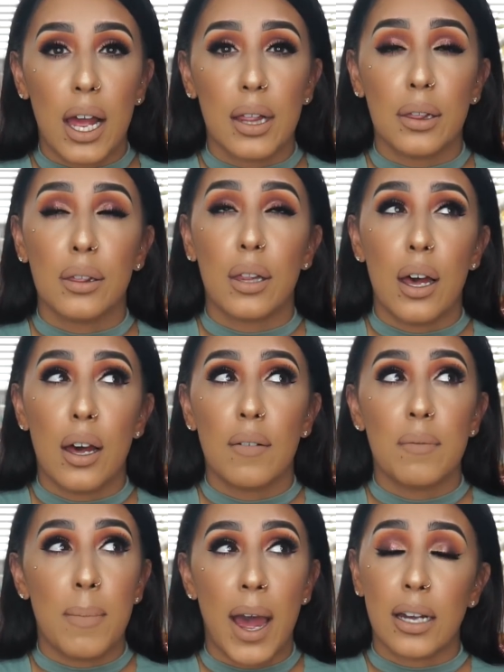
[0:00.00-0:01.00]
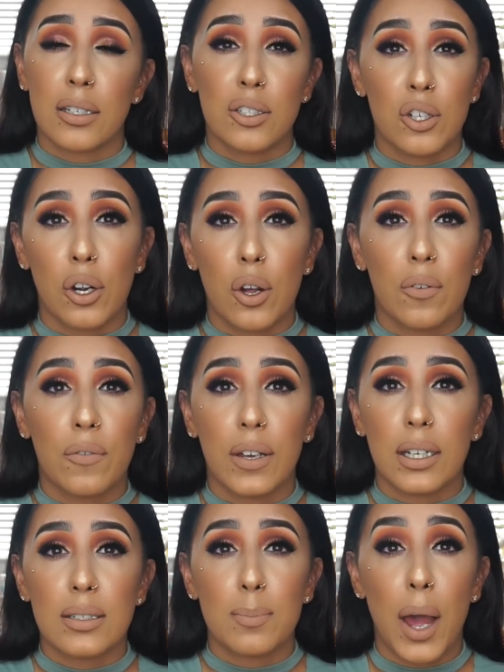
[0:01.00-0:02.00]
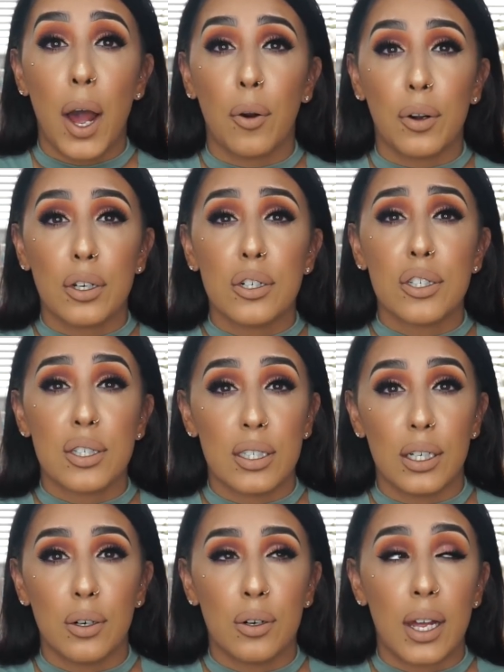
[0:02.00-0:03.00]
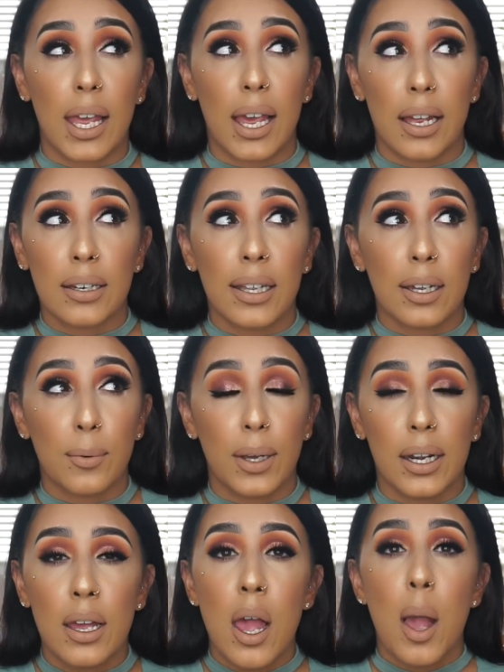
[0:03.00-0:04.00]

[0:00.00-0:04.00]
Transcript: I love MAC Studio Fix powder still and liquid,